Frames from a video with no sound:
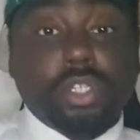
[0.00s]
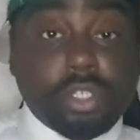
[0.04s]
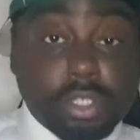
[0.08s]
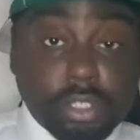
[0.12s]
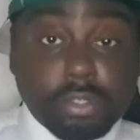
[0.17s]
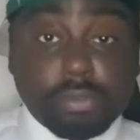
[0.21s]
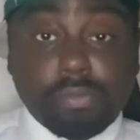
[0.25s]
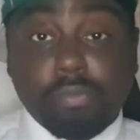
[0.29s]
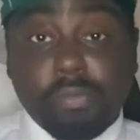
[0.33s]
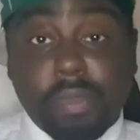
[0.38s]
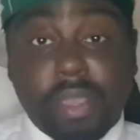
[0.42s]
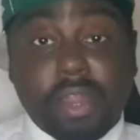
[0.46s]

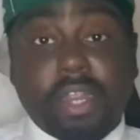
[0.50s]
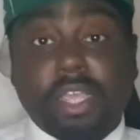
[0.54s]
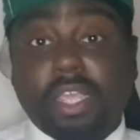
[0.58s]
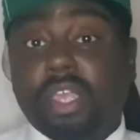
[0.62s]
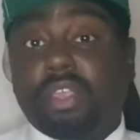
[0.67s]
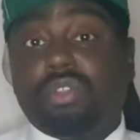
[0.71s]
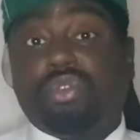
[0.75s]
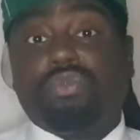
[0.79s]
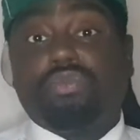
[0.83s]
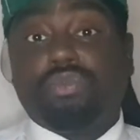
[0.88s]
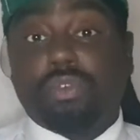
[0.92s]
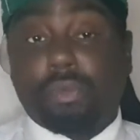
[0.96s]
many
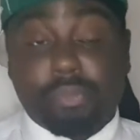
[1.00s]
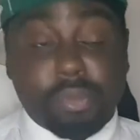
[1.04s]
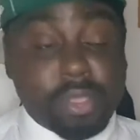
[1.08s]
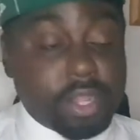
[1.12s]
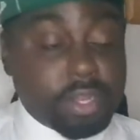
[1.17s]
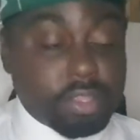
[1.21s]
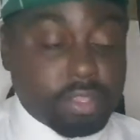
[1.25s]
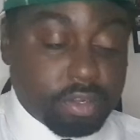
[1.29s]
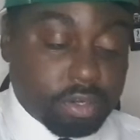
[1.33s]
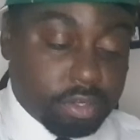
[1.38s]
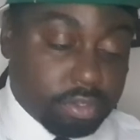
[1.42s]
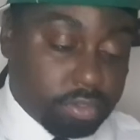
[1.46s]
years of
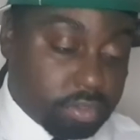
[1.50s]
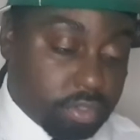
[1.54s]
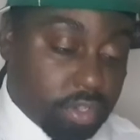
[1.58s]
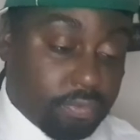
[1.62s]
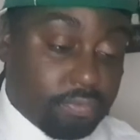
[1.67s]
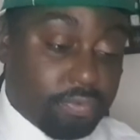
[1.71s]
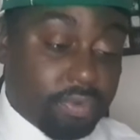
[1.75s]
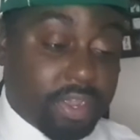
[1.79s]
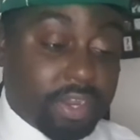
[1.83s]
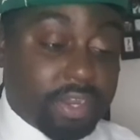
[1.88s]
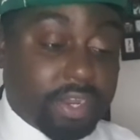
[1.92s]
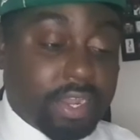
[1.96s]
rebellion and
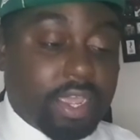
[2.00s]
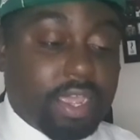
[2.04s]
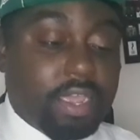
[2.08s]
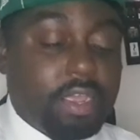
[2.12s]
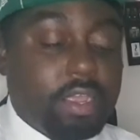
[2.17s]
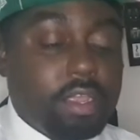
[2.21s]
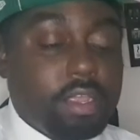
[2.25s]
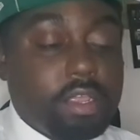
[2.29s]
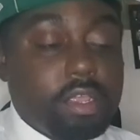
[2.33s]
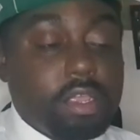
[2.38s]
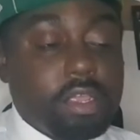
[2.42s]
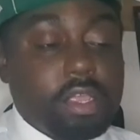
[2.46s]
stuff like that.